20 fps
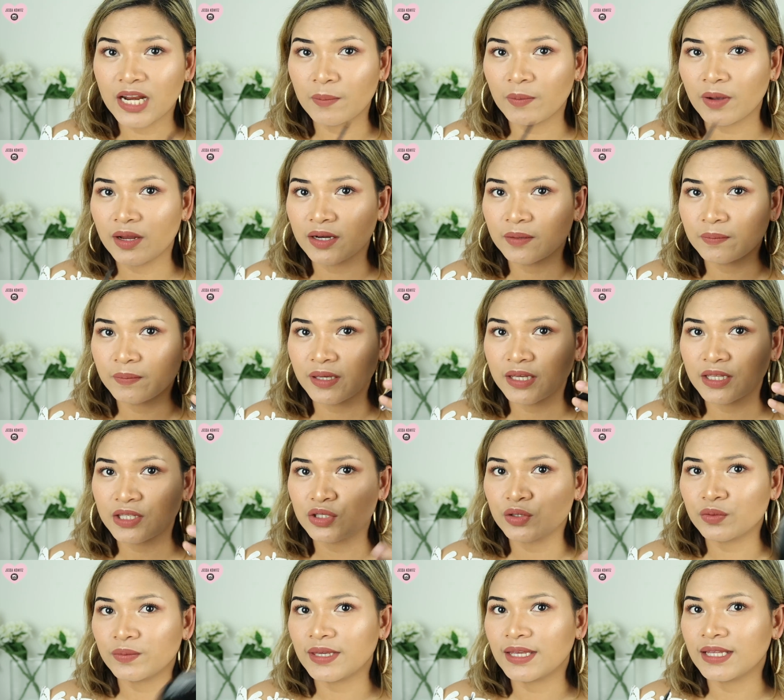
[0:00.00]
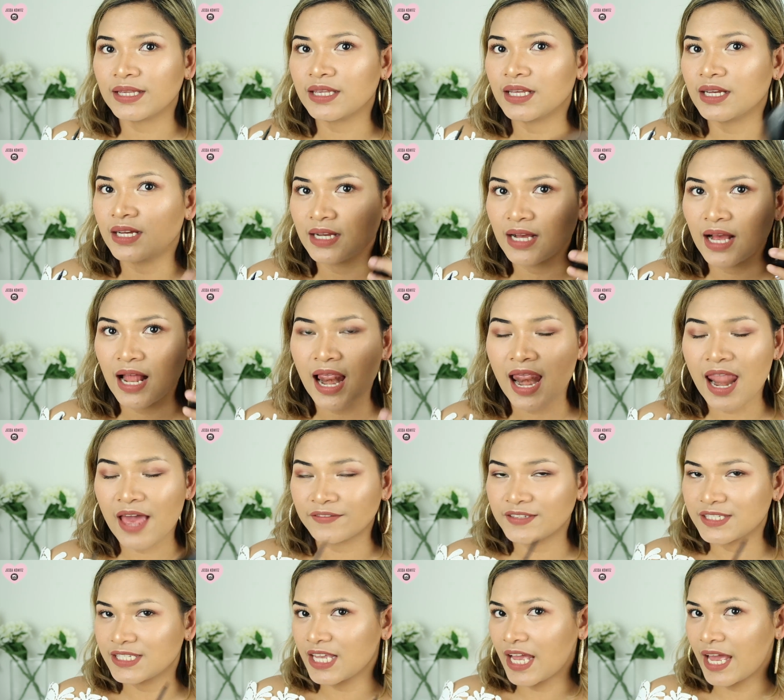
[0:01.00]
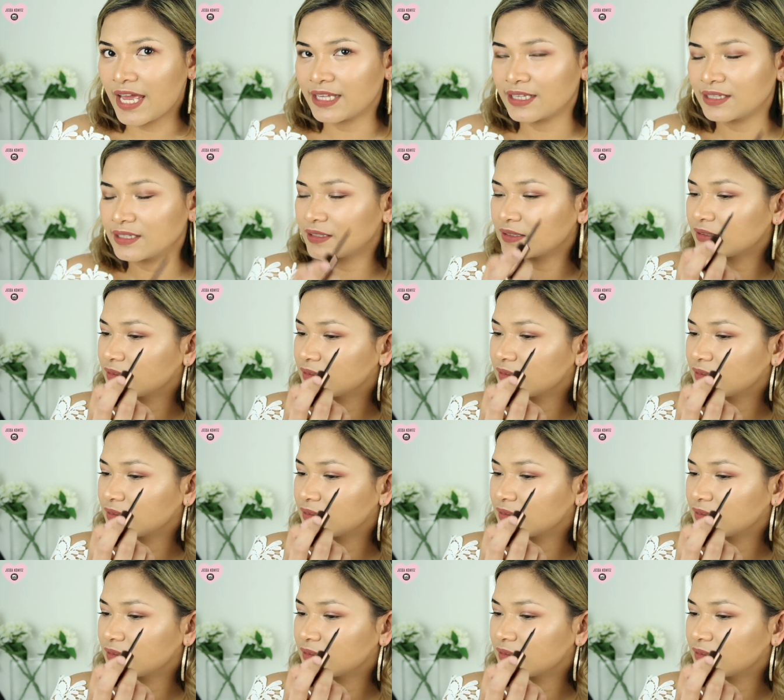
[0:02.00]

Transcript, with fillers: and I'm gonna be doing the left side.